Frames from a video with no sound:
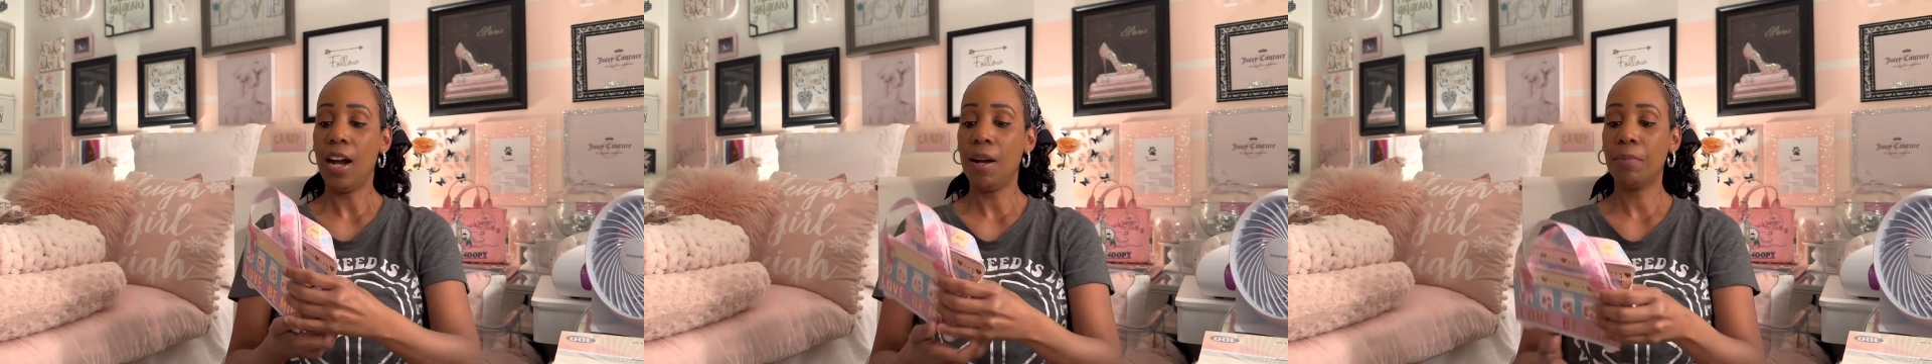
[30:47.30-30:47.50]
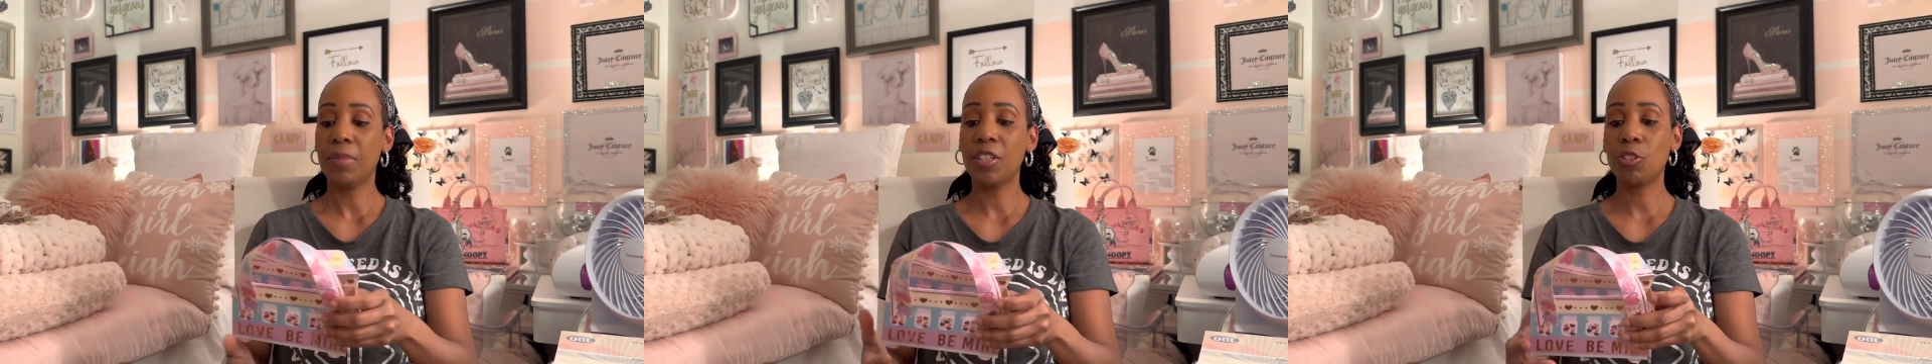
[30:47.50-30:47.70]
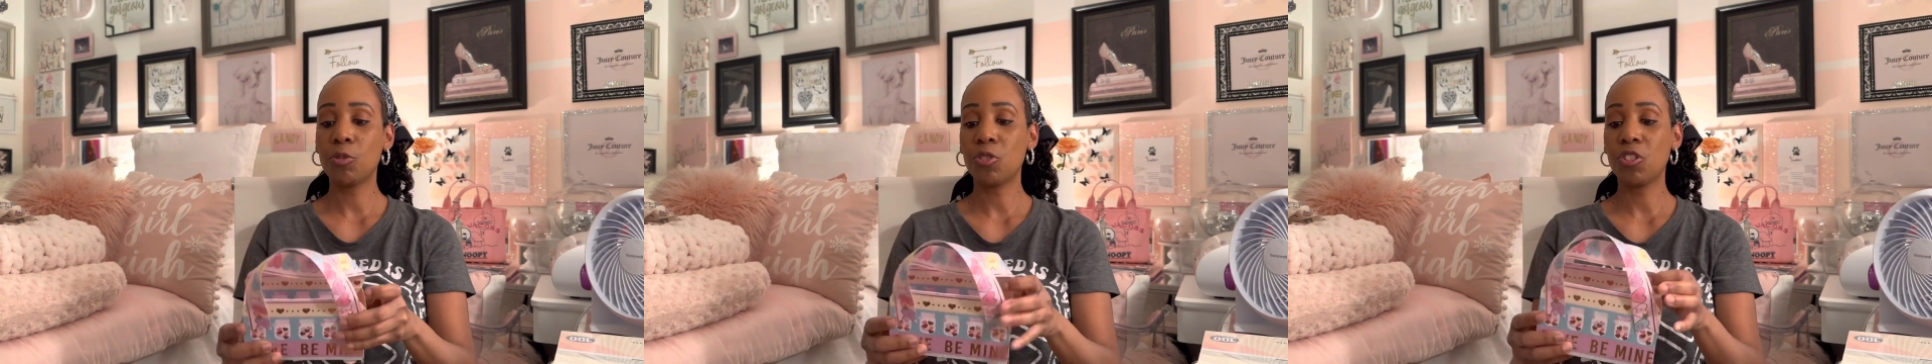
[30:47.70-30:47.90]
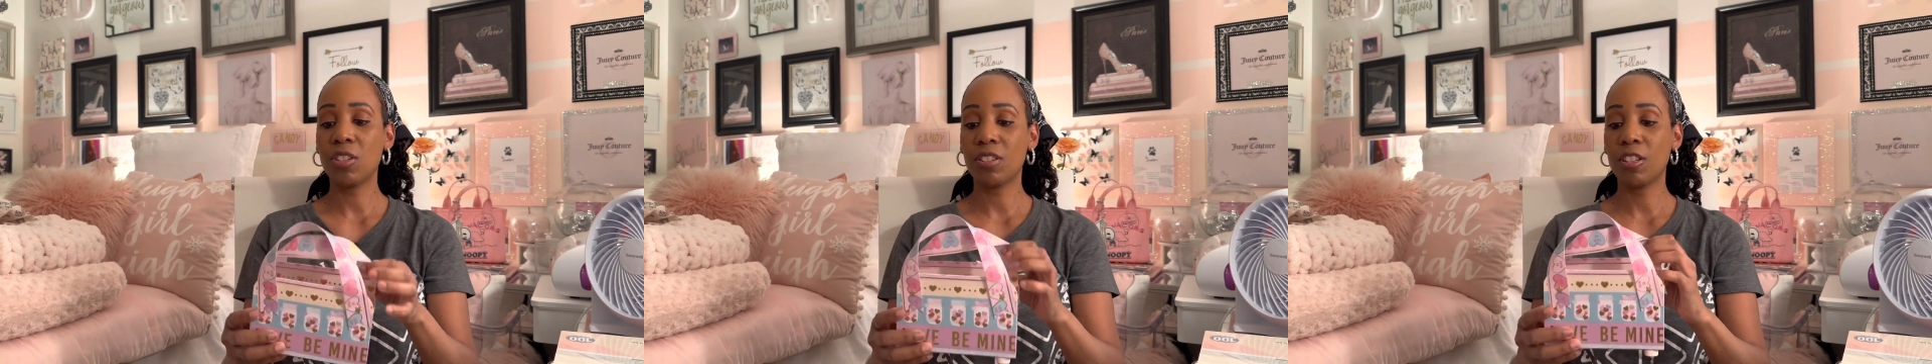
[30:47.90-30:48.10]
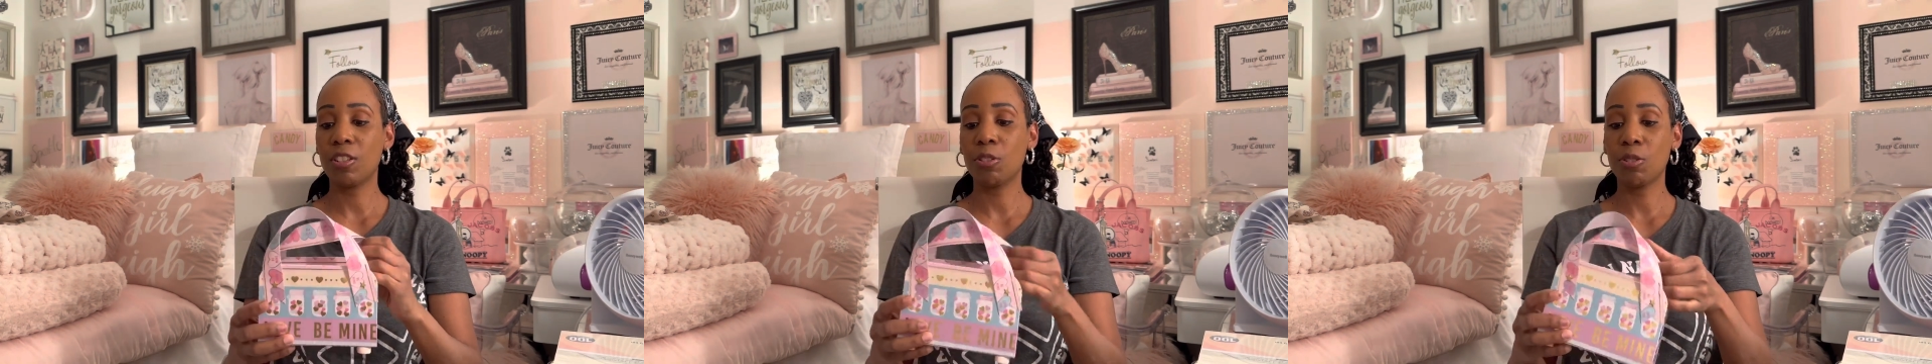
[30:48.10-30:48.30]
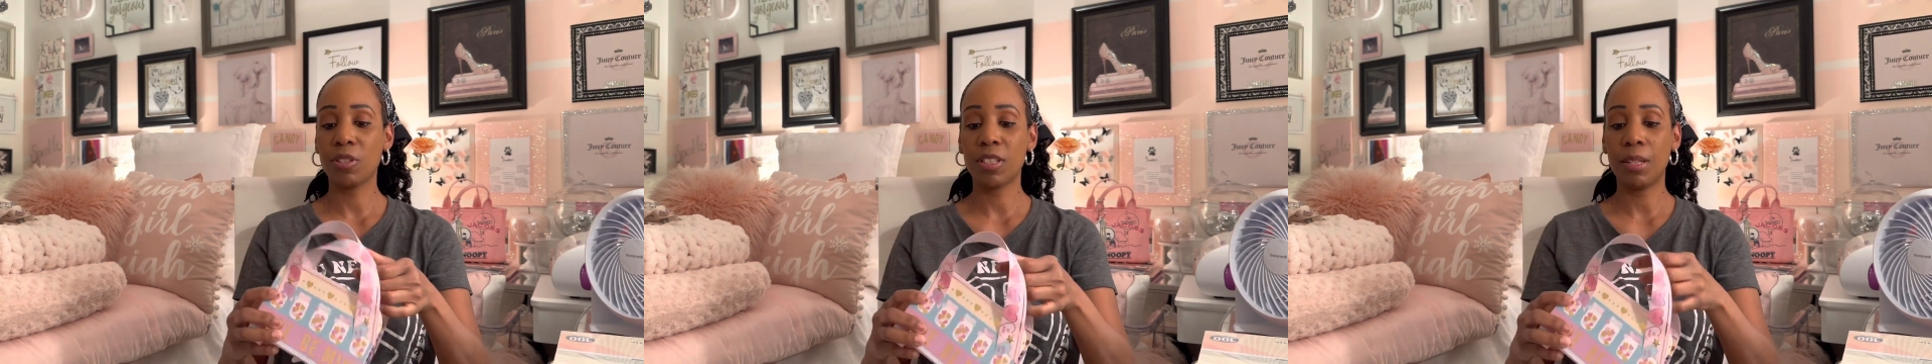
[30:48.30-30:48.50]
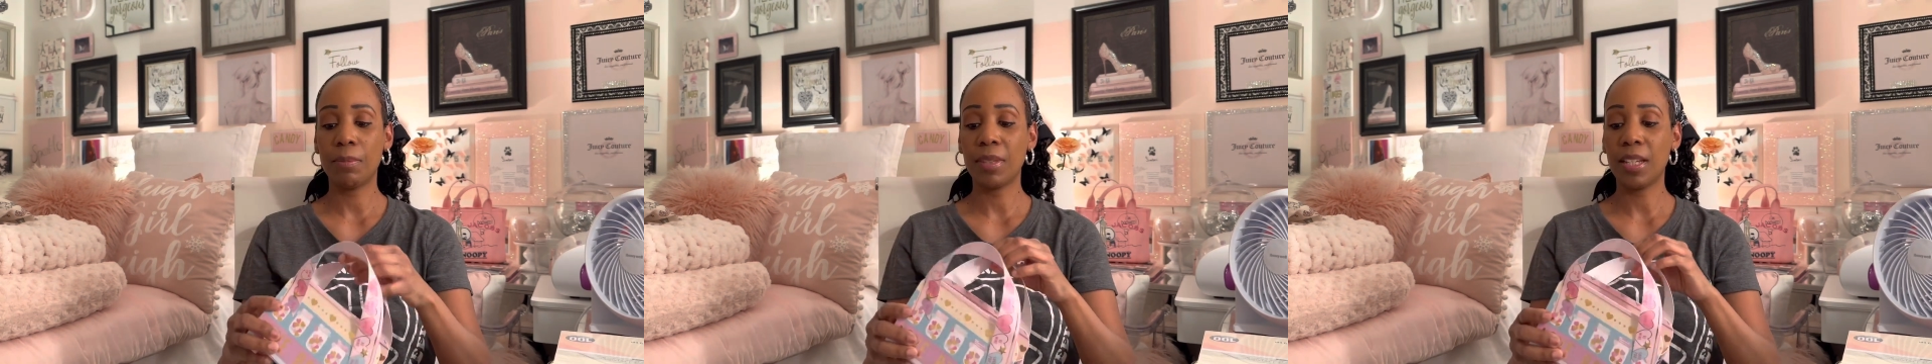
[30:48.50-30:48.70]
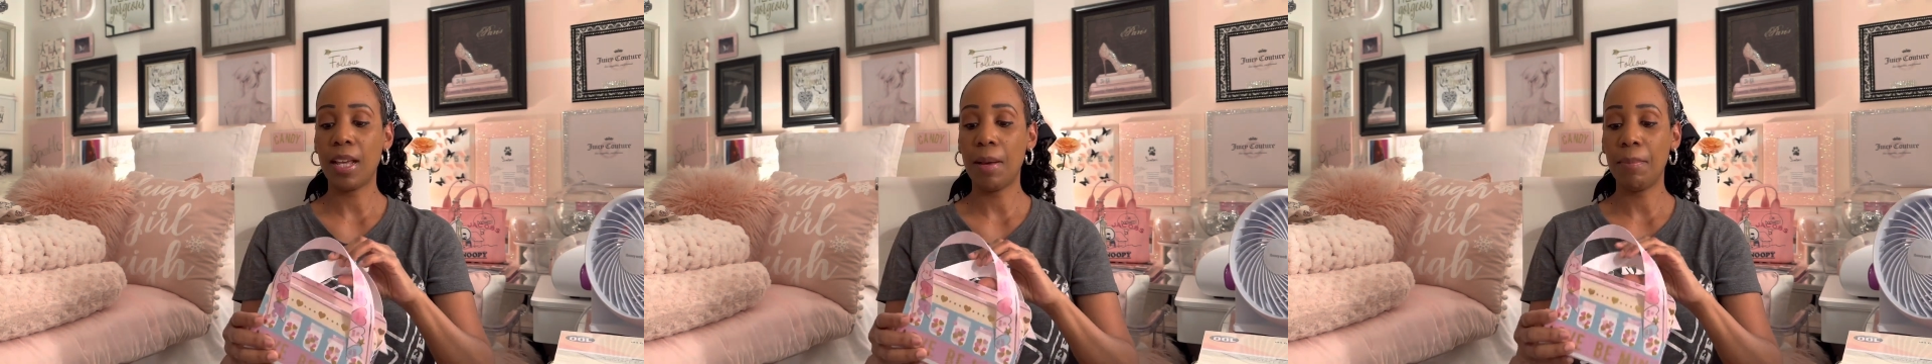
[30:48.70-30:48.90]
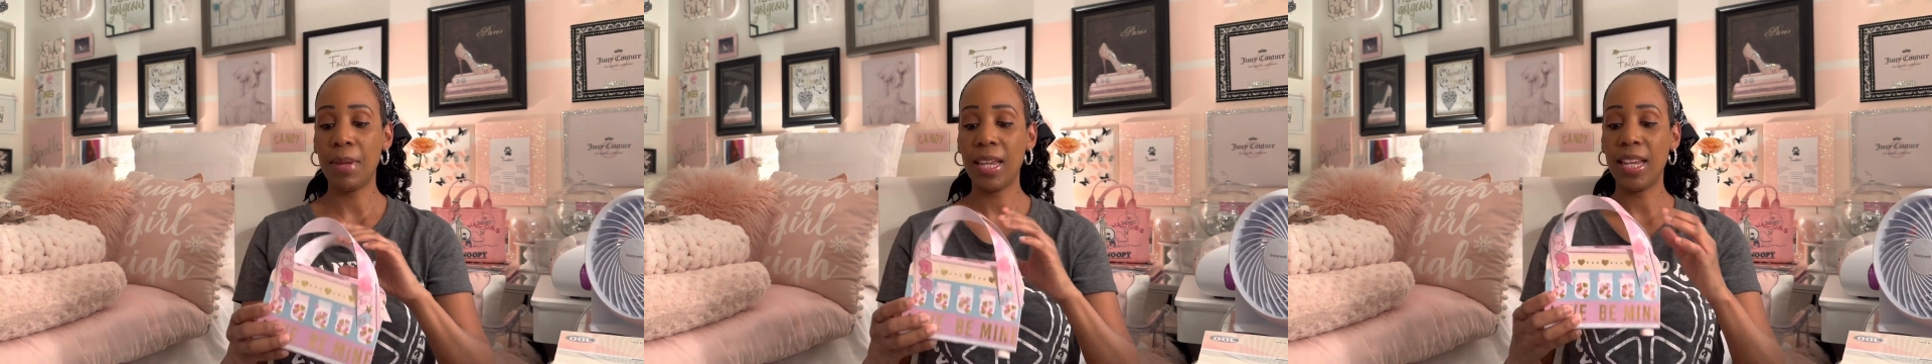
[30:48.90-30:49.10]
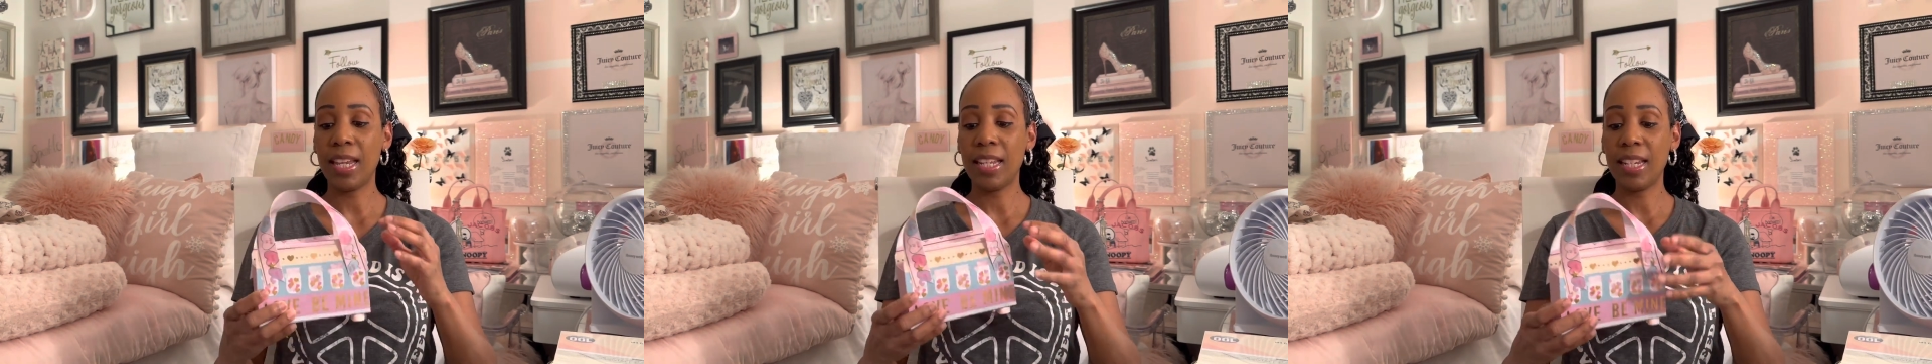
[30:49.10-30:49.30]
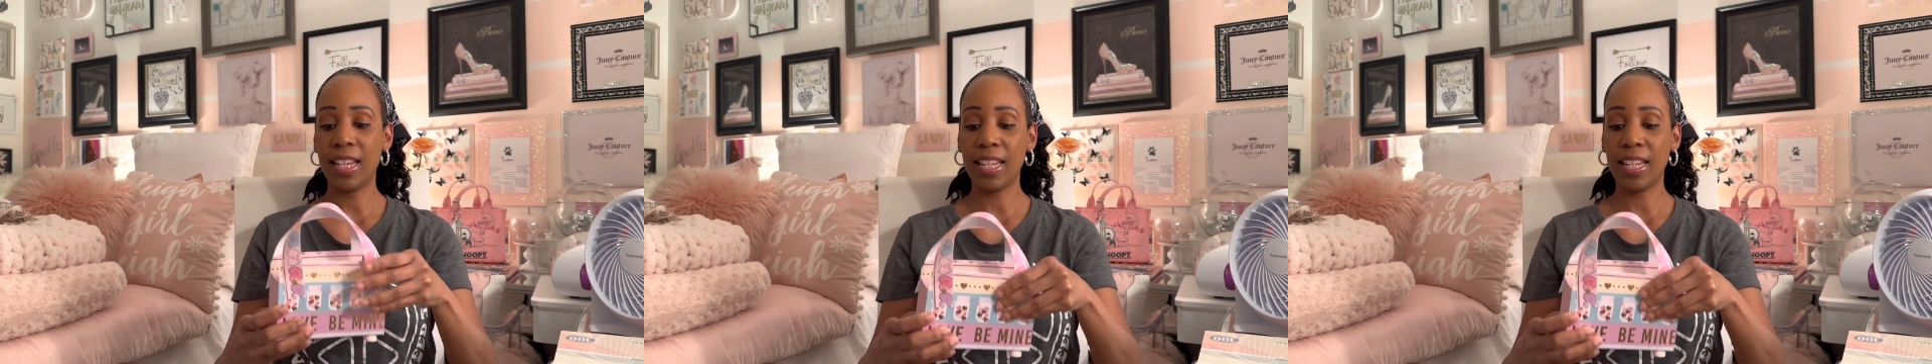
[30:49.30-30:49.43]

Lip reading: This was just a little something I made